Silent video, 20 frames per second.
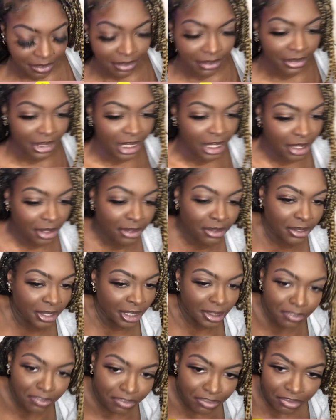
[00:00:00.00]
But no, for
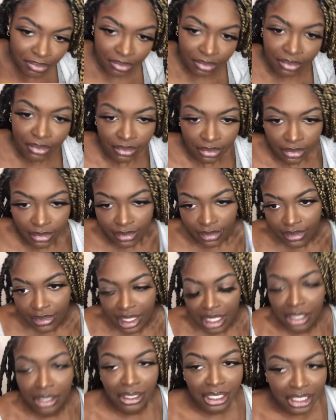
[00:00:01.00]
real.
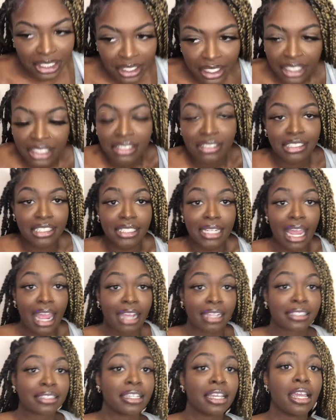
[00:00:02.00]
Go get y'all little
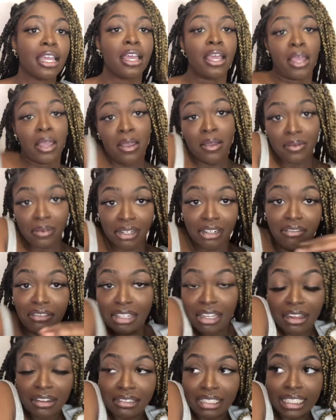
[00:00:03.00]
snacks, whatever
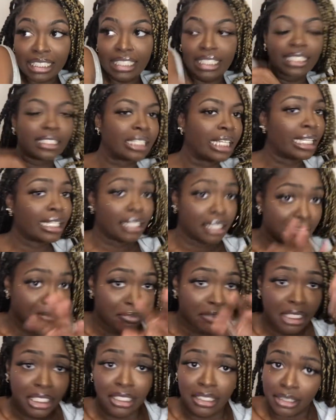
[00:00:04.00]
y'all need. Get
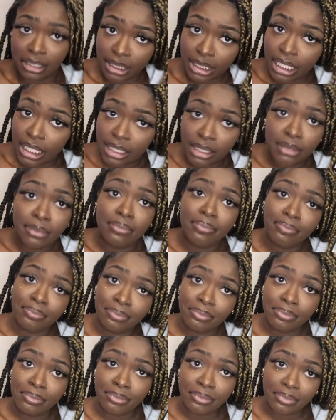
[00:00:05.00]
comfy.
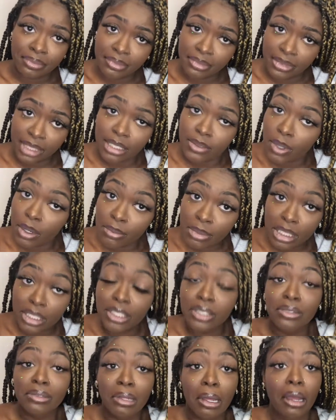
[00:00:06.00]
This won't be
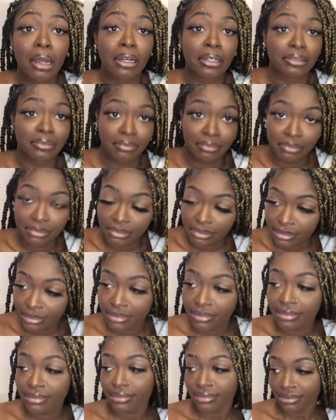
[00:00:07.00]
too long,
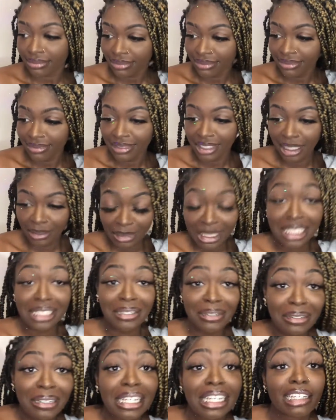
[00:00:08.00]
but it's
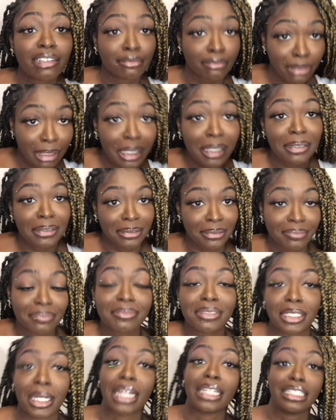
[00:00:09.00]
gonna get real.
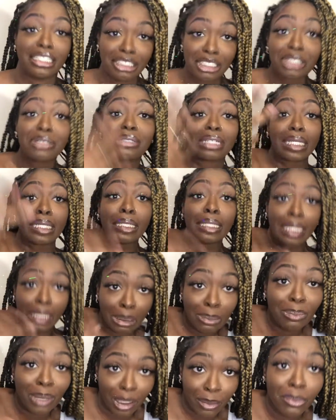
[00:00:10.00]
So I need you to
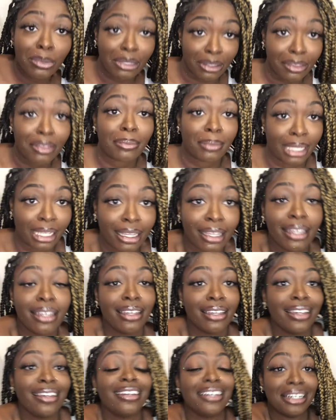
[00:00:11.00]
keep up with me.
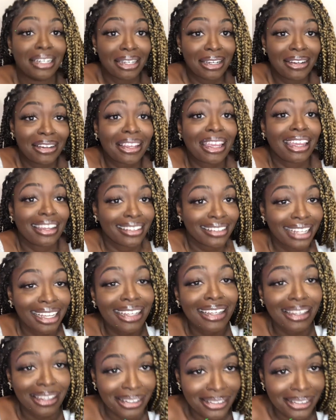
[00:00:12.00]
Okay, thank you.